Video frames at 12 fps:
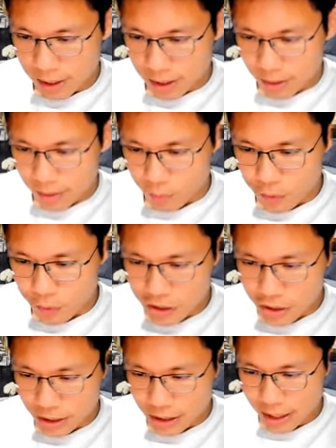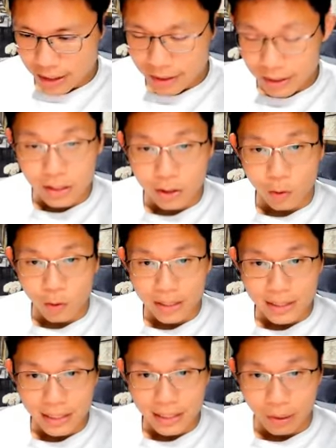which I think is quite
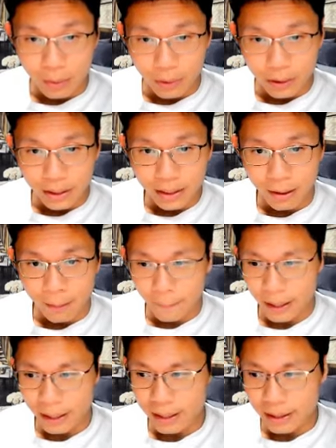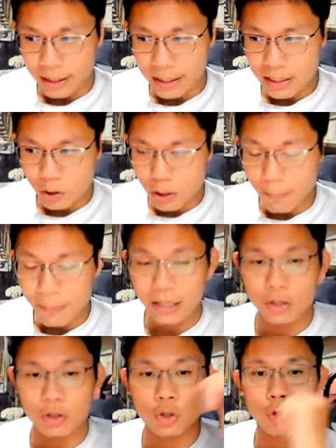scary, but it's going to be a
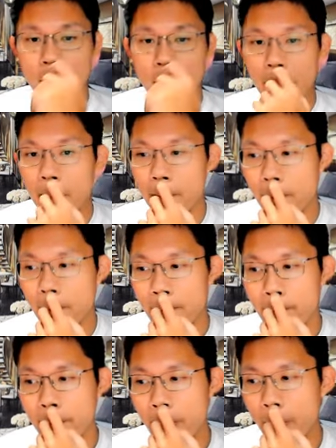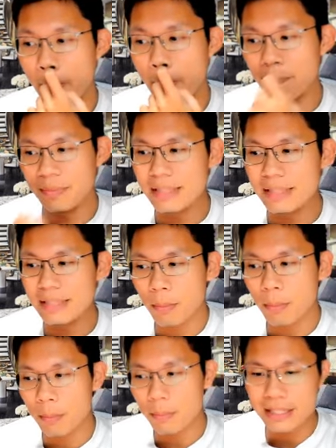trend from
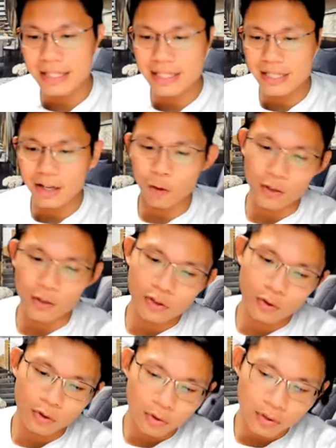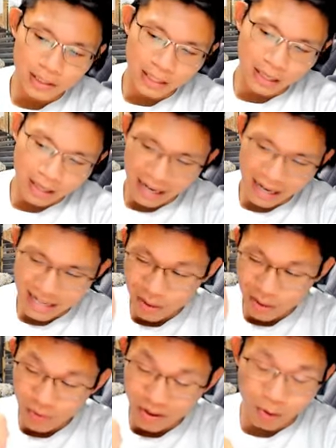probably this year onwards. All those lands
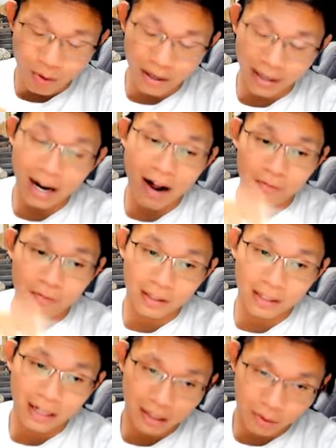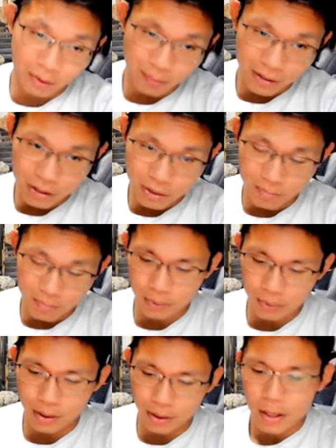that were acquired after the Lentor Mansion
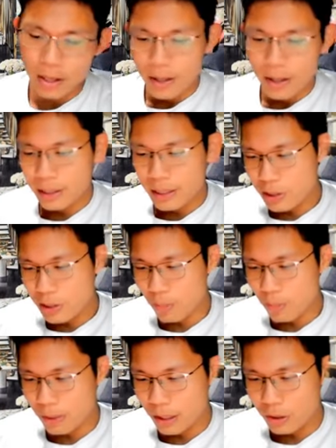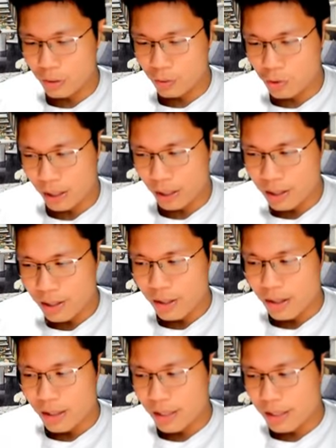period, it's going to be the new trend.
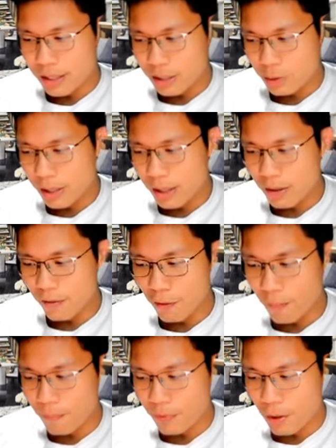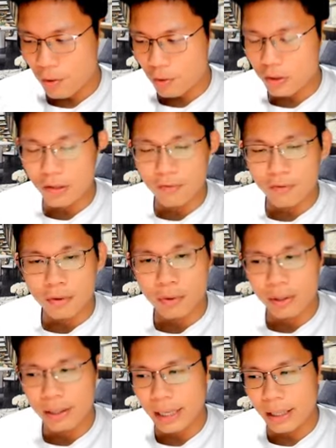And that's why from now on, if you look at